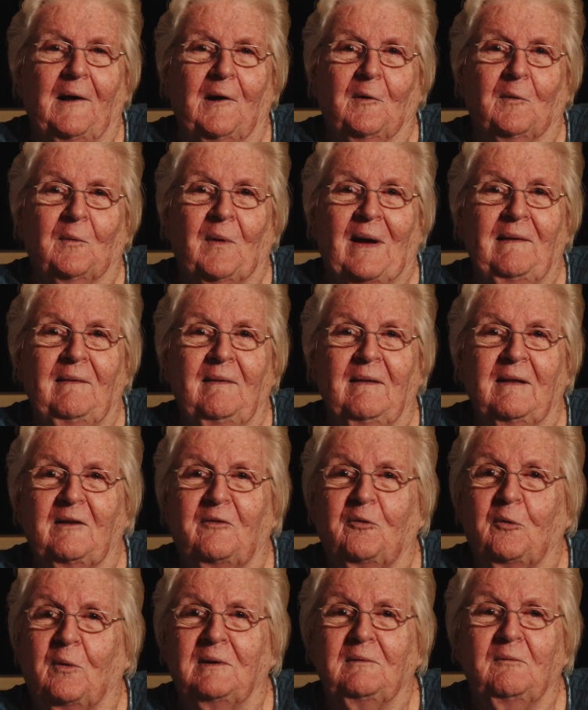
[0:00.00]
when
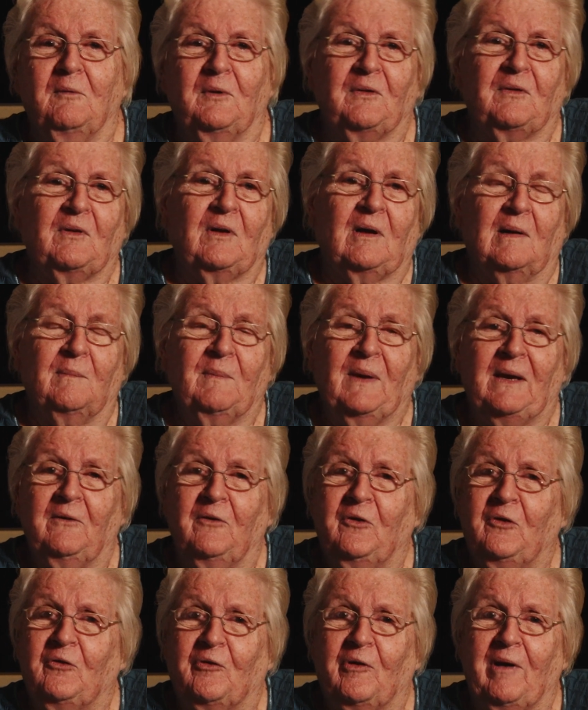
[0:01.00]
this one was
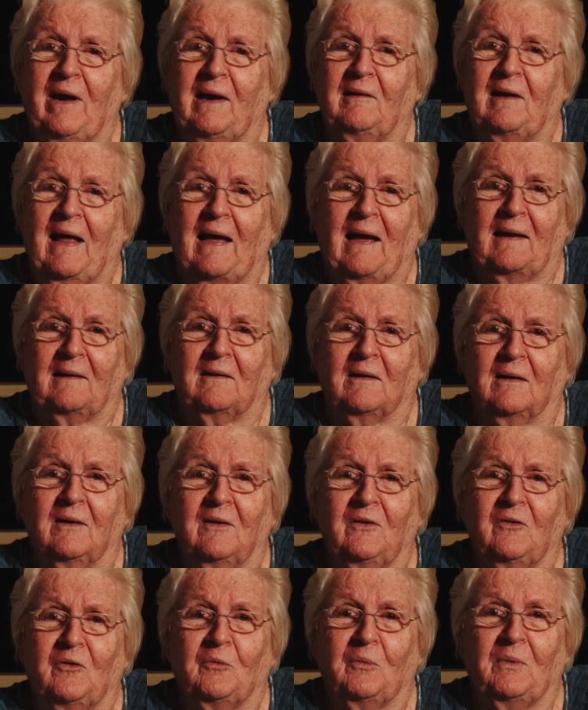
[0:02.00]
coming straight at
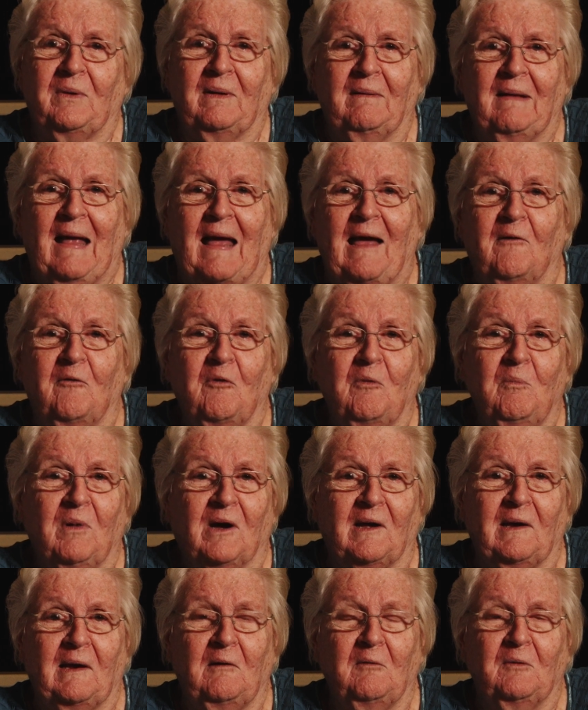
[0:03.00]
us,
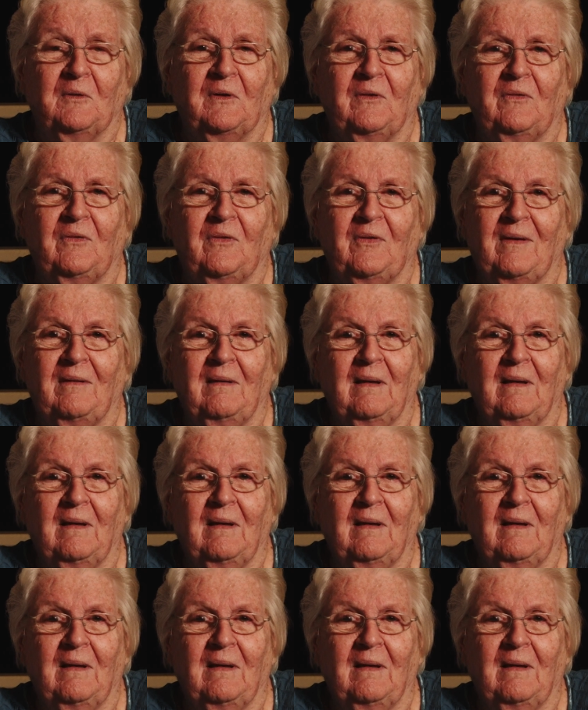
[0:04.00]
everybody was,